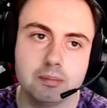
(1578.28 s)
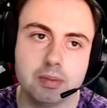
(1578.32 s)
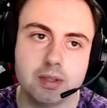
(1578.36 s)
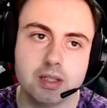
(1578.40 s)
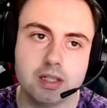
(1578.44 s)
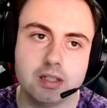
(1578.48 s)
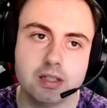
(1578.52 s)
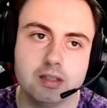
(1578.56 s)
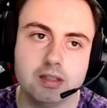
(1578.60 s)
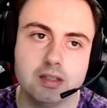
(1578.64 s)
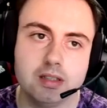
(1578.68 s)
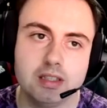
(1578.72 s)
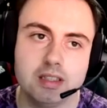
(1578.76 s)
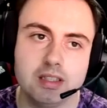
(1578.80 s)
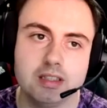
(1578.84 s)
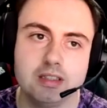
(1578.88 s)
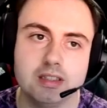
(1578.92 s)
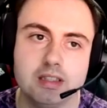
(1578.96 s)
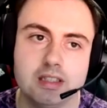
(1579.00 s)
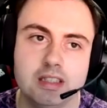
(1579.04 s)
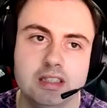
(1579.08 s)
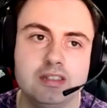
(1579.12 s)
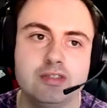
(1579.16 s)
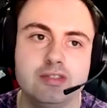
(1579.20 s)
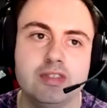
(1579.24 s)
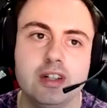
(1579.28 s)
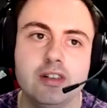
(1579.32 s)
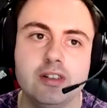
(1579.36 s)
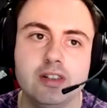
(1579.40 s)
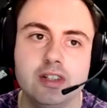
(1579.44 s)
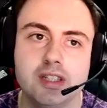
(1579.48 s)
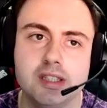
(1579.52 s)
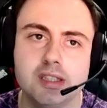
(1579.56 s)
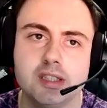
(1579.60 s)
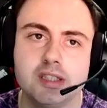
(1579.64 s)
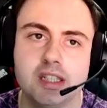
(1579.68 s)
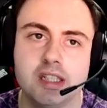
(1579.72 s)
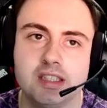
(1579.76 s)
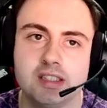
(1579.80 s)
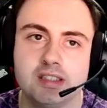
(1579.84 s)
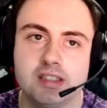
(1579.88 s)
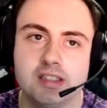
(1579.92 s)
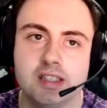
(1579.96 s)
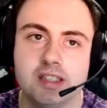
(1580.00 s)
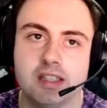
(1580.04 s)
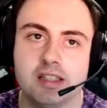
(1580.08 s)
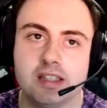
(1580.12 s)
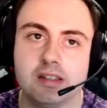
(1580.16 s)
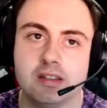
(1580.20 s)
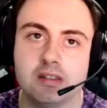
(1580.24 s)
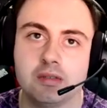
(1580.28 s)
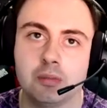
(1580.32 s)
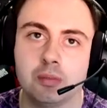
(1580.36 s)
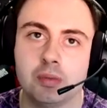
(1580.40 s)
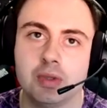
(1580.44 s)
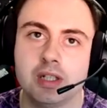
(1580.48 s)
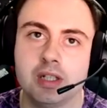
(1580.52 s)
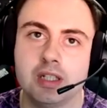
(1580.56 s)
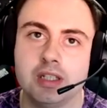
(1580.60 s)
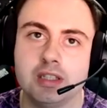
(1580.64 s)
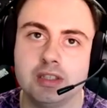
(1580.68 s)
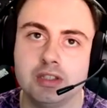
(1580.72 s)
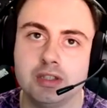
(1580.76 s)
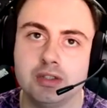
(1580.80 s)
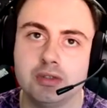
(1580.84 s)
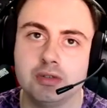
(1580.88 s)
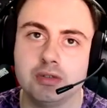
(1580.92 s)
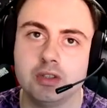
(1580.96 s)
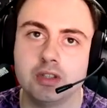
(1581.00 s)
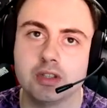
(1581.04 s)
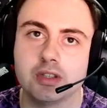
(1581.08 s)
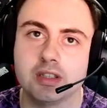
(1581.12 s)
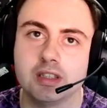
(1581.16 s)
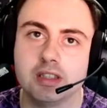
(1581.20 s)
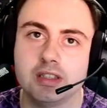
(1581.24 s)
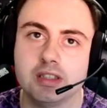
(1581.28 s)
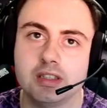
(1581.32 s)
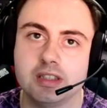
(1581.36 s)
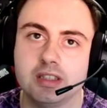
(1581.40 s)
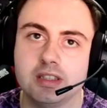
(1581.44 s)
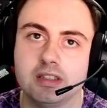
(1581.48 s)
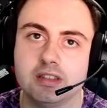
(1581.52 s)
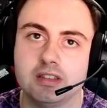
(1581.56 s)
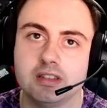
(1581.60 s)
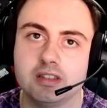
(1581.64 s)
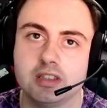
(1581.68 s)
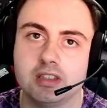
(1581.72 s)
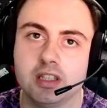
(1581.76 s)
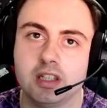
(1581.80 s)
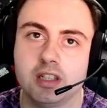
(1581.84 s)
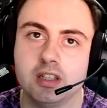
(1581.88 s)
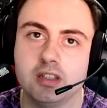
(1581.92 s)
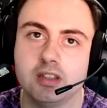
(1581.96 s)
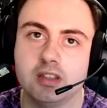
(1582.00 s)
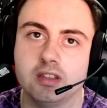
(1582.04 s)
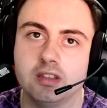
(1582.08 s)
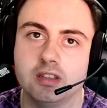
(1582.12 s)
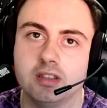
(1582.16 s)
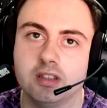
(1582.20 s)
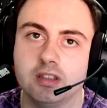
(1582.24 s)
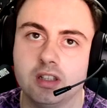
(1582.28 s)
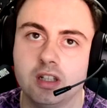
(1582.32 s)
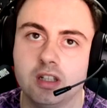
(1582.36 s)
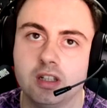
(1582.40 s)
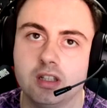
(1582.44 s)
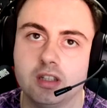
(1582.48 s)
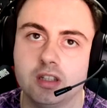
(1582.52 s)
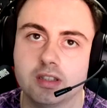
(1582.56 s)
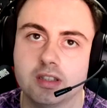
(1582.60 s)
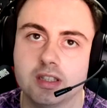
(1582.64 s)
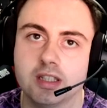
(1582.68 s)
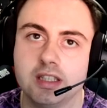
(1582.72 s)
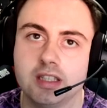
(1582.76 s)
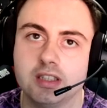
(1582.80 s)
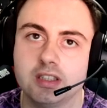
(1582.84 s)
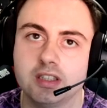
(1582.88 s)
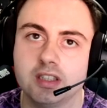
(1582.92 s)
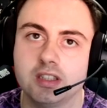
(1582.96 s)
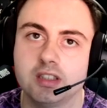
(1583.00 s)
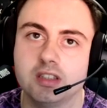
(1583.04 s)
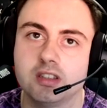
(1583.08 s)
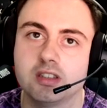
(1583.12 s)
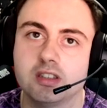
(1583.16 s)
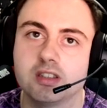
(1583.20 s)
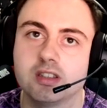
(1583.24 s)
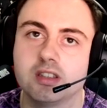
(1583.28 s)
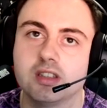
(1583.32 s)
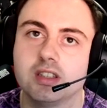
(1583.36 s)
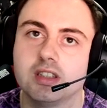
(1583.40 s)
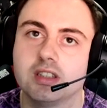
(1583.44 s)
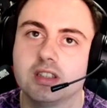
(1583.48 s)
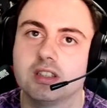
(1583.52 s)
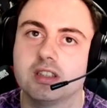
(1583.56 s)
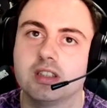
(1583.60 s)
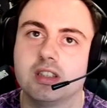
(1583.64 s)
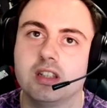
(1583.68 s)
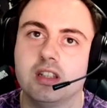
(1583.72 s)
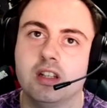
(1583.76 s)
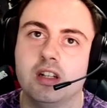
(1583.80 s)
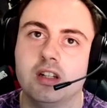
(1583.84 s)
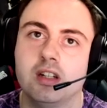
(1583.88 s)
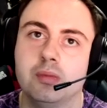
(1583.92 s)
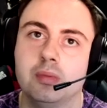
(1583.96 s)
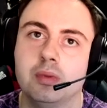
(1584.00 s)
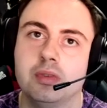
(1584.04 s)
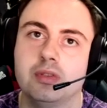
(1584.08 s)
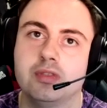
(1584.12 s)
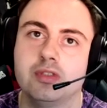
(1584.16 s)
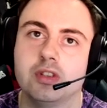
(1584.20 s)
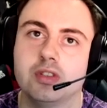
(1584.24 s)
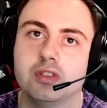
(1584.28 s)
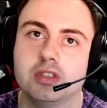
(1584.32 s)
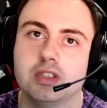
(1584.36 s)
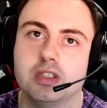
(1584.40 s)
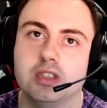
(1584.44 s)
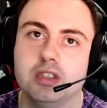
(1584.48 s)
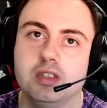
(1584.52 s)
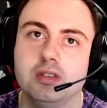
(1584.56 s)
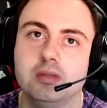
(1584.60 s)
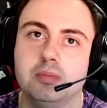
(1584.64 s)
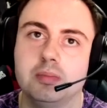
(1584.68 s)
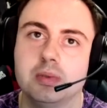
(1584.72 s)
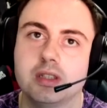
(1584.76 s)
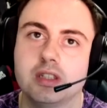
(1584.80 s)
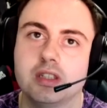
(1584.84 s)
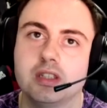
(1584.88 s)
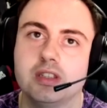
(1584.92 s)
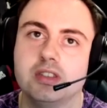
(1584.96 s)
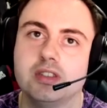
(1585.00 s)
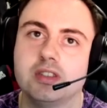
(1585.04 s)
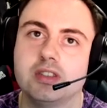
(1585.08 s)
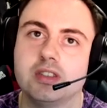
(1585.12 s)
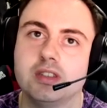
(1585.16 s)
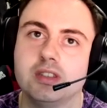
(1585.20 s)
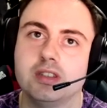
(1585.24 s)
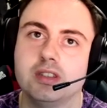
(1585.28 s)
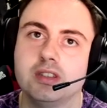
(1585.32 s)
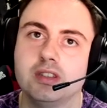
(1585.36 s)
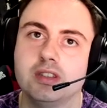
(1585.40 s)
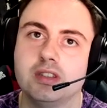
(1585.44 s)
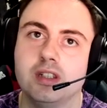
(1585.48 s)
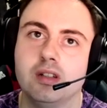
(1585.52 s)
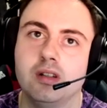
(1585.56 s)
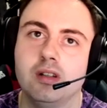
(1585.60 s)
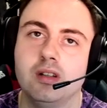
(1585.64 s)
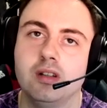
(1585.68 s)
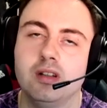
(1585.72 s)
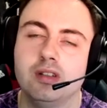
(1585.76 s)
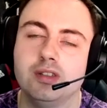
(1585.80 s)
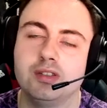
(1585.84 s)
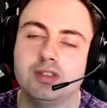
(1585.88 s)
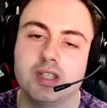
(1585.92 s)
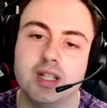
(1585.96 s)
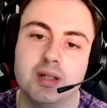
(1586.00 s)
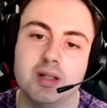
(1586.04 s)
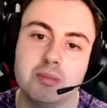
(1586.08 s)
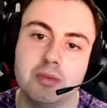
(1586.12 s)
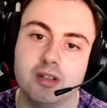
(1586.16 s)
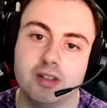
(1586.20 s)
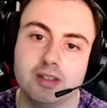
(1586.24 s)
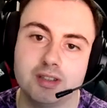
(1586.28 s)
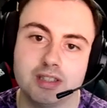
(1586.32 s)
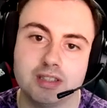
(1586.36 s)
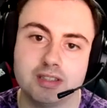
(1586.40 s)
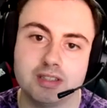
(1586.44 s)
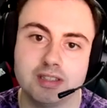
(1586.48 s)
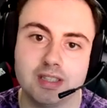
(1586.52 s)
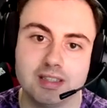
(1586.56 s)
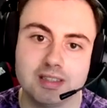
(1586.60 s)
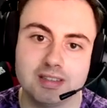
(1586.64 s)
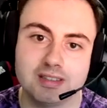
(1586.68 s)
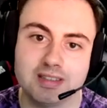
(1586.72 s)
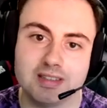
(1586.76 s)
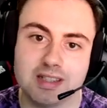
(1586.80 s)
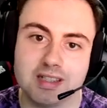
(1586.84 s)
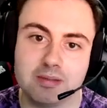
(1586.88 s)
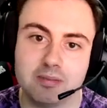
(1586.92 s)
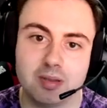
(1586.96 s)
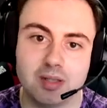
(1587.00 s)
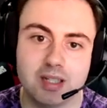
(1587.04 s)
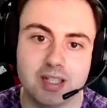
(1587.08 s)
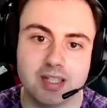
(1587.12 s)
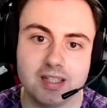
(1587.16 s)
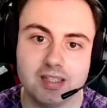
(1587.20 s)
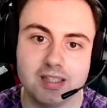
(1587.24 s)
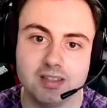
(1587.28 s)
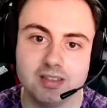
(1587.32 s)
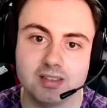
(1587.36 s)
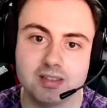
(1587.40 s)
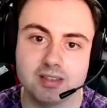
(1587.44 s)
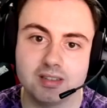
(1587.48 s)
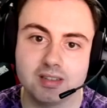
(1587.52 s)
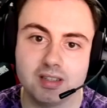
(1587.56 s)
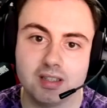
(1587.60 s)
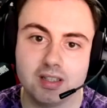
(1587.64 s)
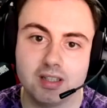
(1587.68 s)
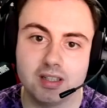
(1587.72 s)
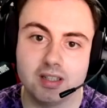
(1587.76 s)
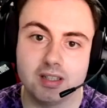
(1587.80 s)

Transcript: but it's very interesting where you look at these certain like locations, like with Doctor Who, because some are actually set in the same place.